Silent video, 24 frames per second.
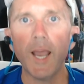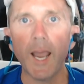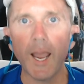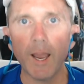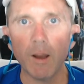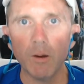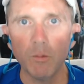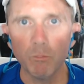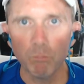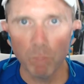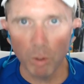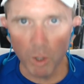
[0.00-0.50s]

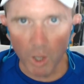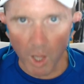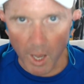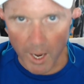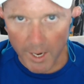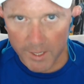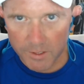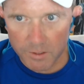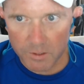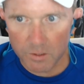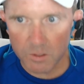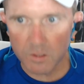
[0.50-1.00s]

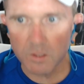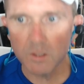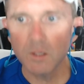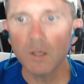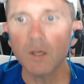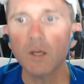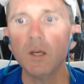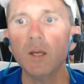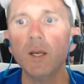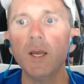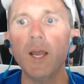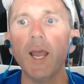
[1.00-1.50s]
plus
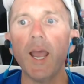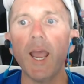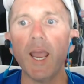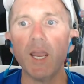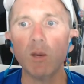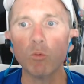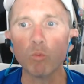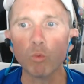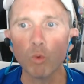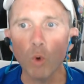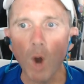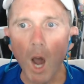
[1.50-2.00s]
a
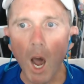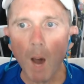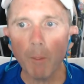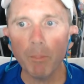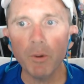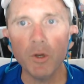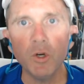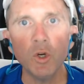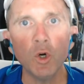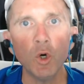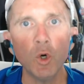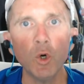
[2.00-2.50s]
Robin
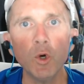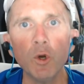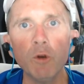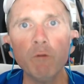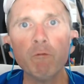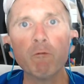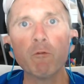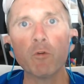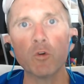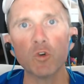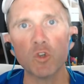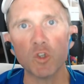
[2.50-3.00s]
Hood
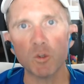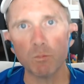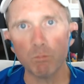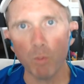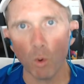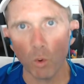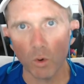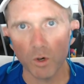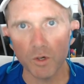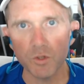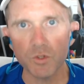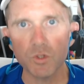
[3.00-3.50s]
for
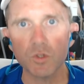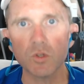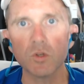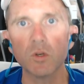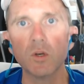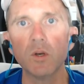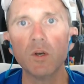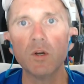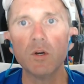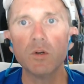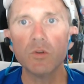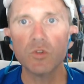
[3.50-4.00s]
sports
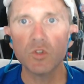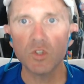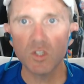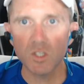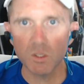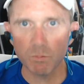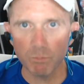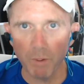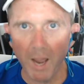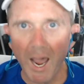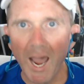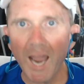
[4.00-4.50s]

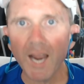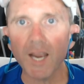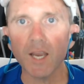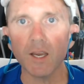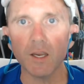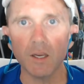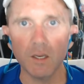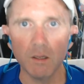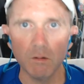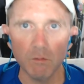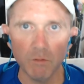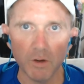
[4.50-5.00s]
SPAC
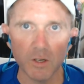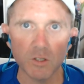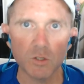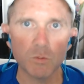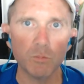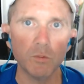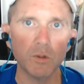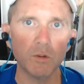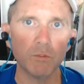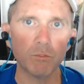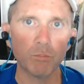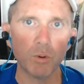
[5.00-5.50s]

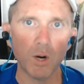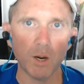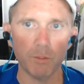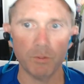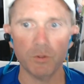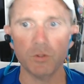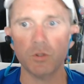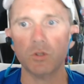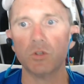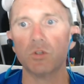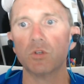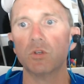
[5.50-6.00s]
investment
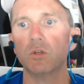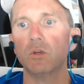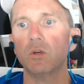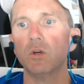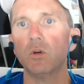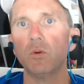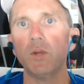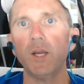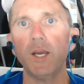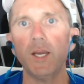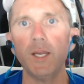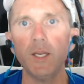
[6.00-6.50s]
proposition,
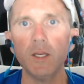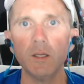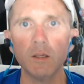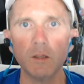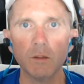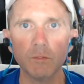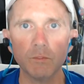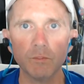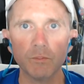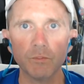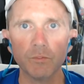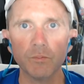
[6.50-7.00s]
okay?
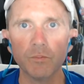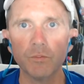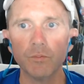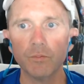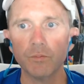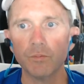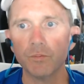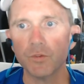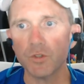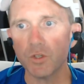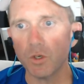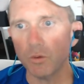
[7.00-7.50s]

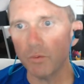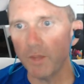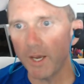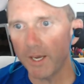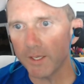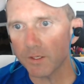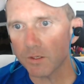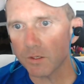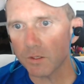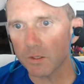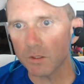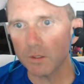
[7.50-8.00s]
So
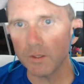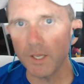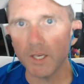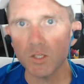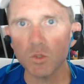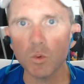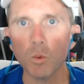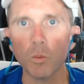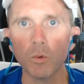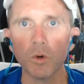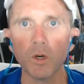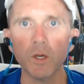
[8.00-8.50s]
that's what
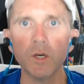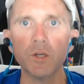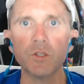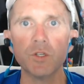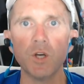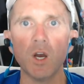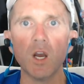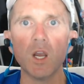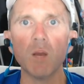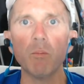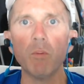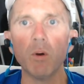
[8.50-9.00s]
we're going to
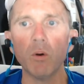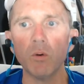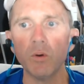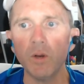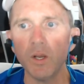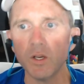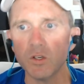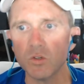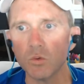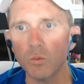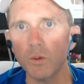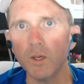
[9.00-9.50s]
talk about
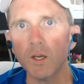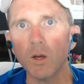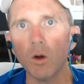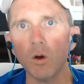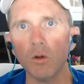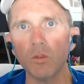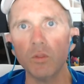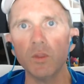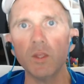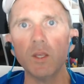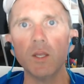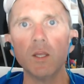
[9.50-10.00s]
next week on
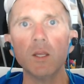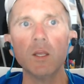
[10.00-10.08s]
the